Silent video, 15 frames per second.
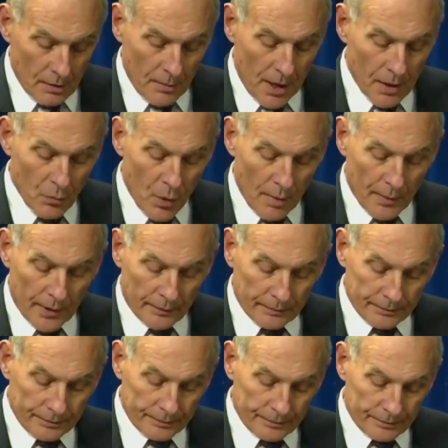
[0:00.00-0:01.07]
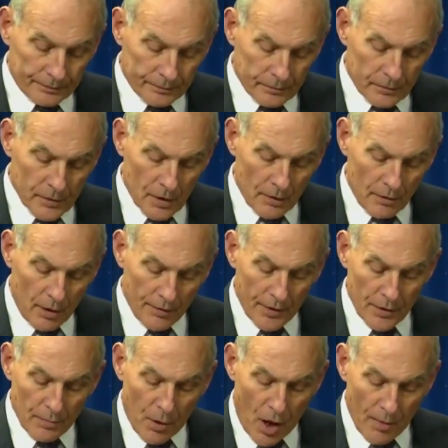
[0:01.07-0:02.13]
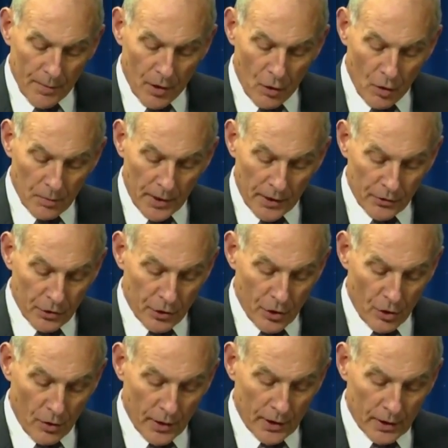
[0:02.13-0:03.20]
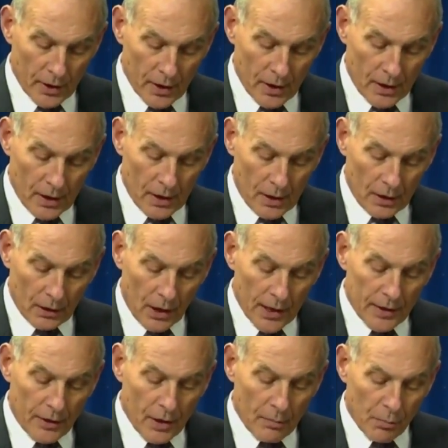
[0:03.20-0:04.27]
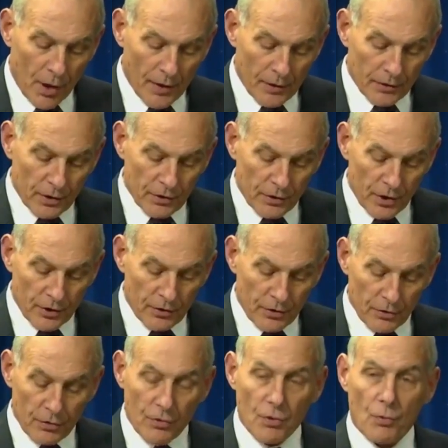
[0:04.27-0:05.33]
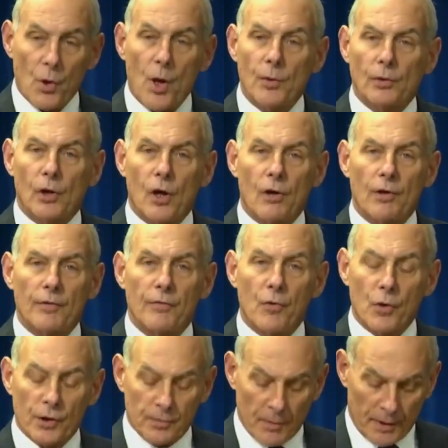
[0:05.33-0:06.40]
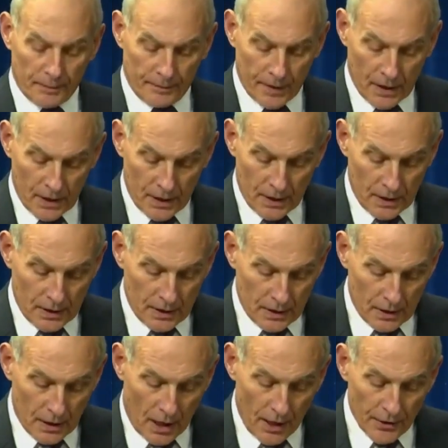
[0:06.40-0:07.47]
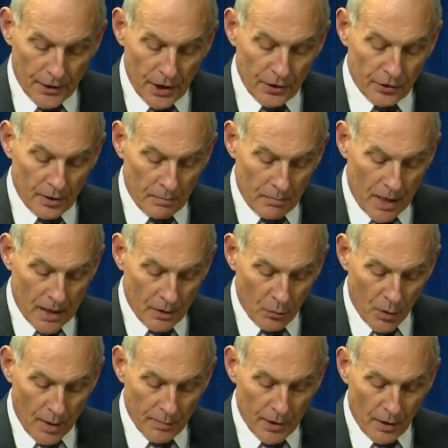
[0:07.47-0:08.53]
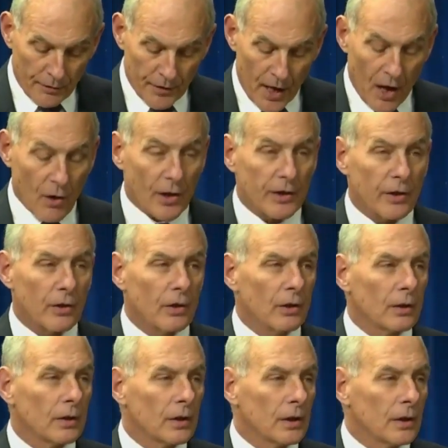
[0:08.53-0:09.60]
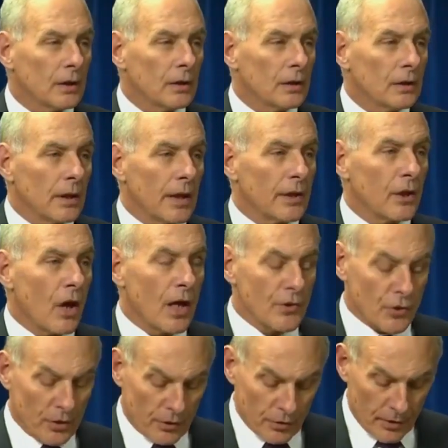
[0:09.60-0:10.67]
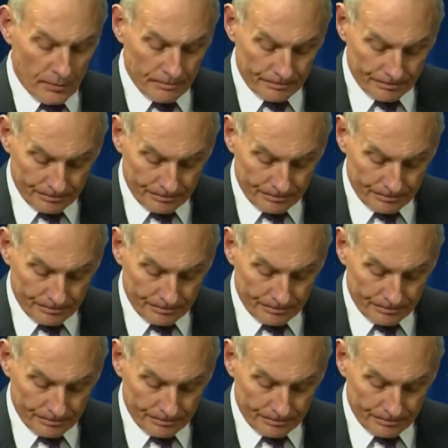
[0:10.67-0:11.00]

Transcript: The men and women of the Department of Homeland Security, like their brothers and sisters throughout law enforcement, are decent men and women of character and conscience.